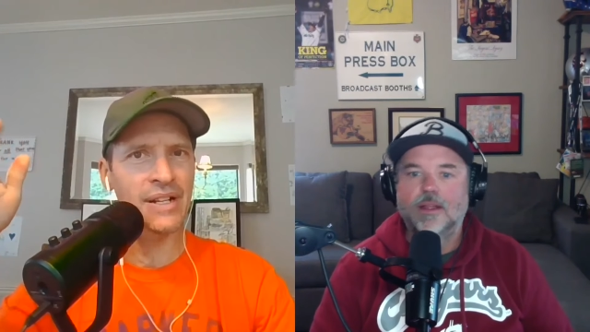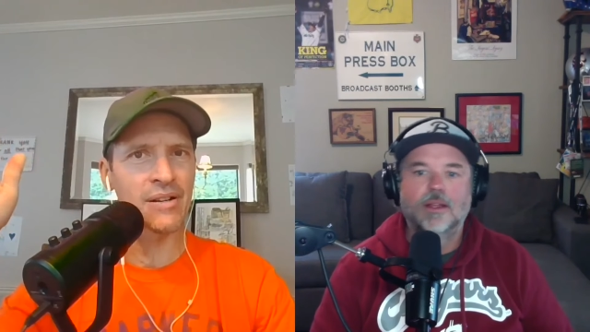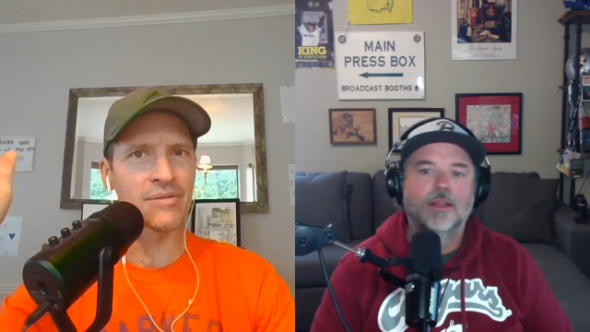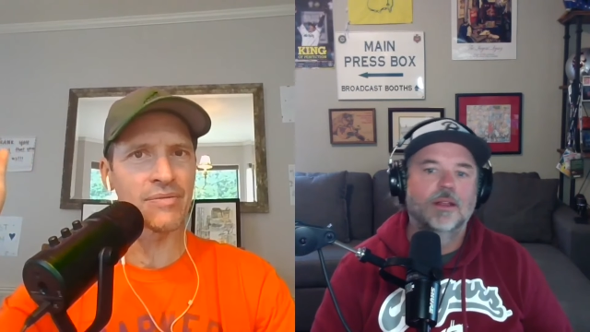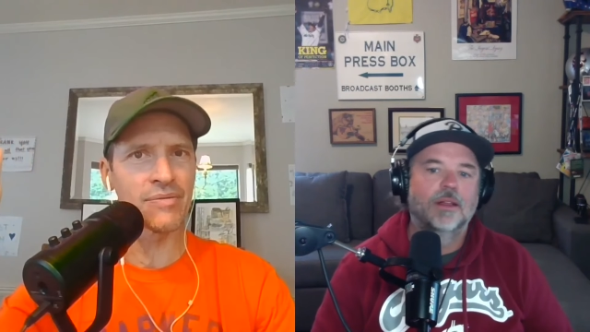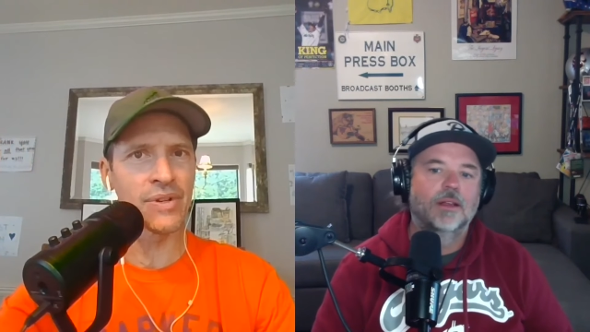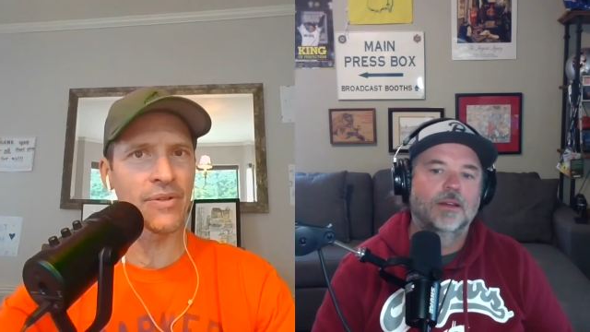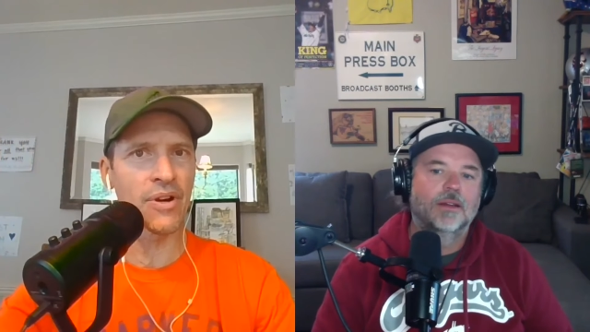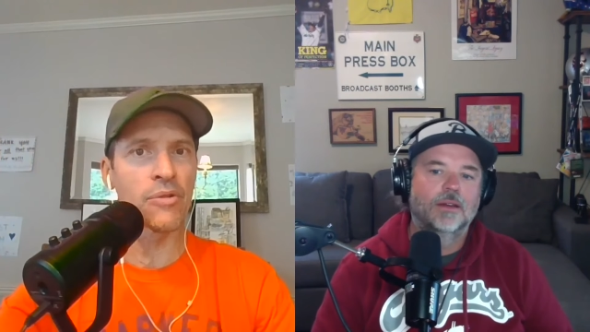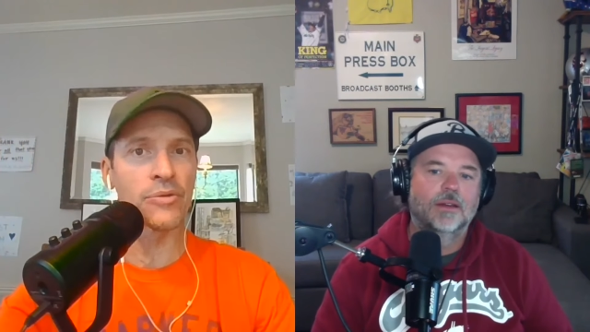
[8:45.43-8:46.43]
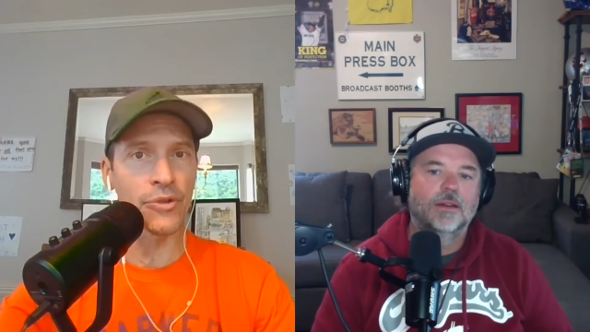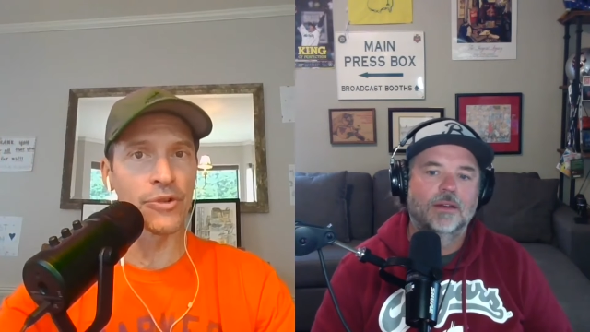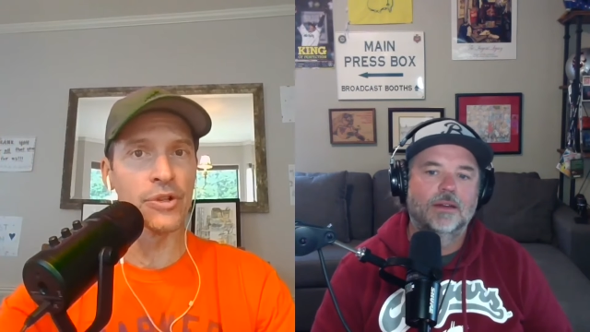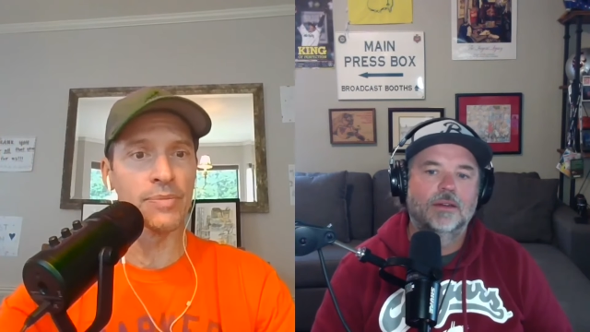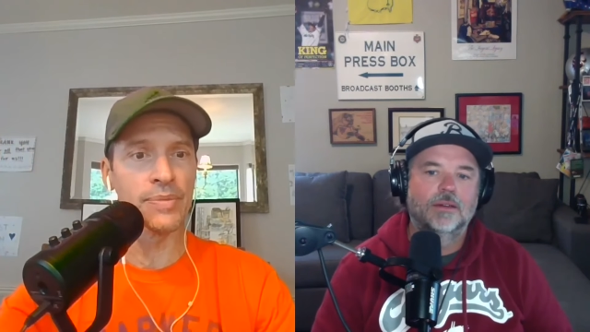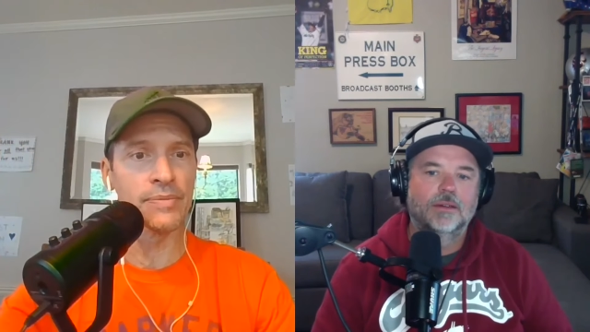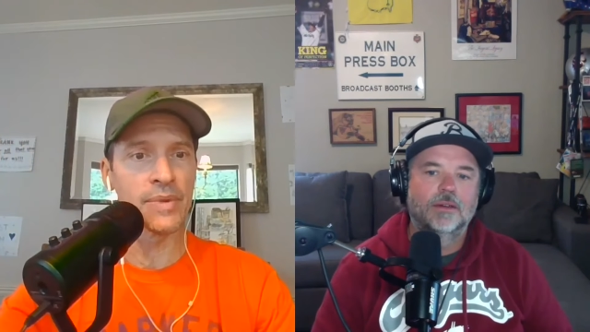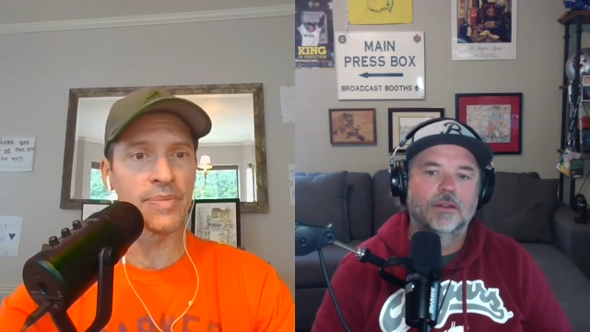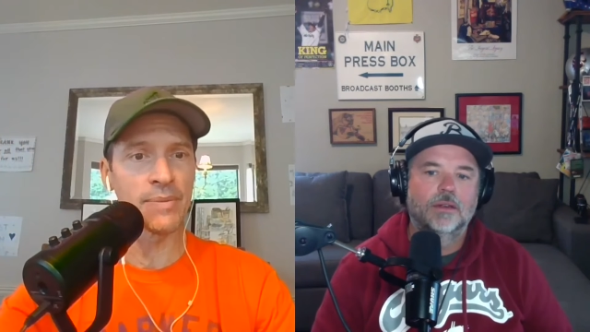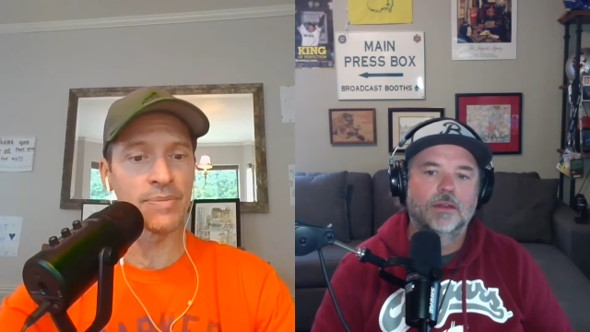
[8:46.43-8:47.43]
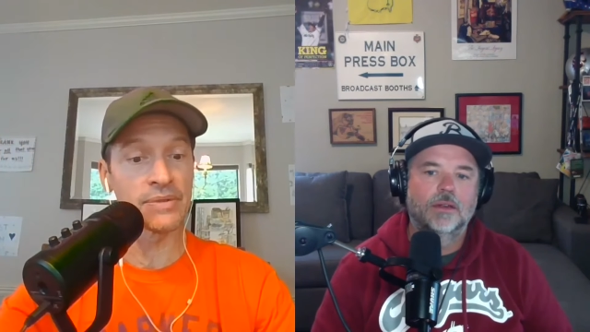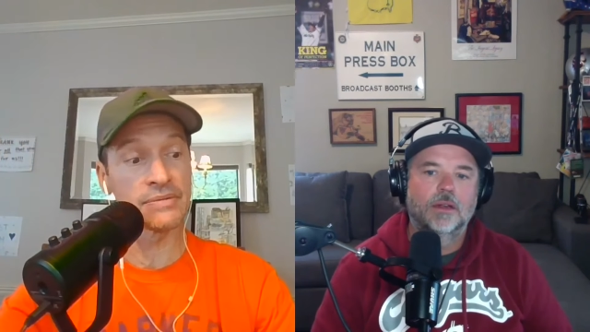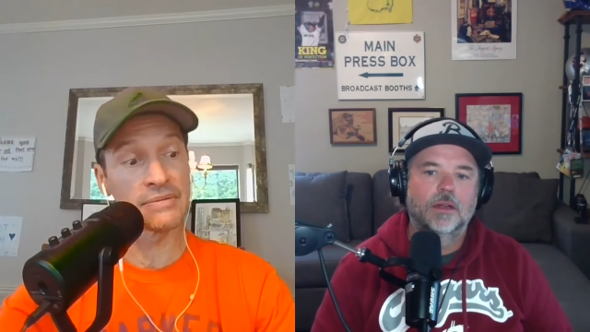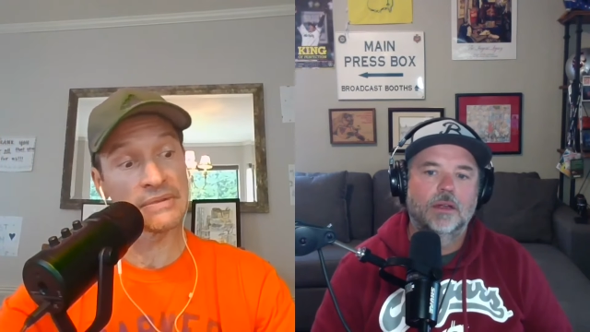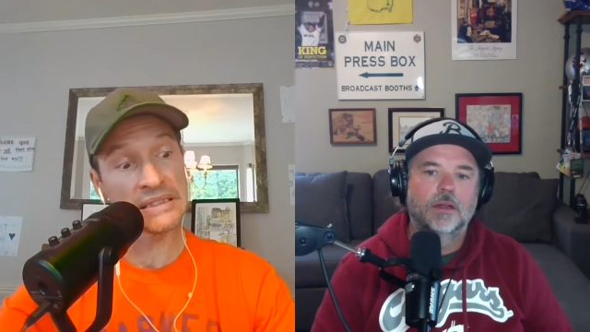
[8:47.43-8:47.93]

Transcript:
Speaker 1: You know, we were our own group, and people.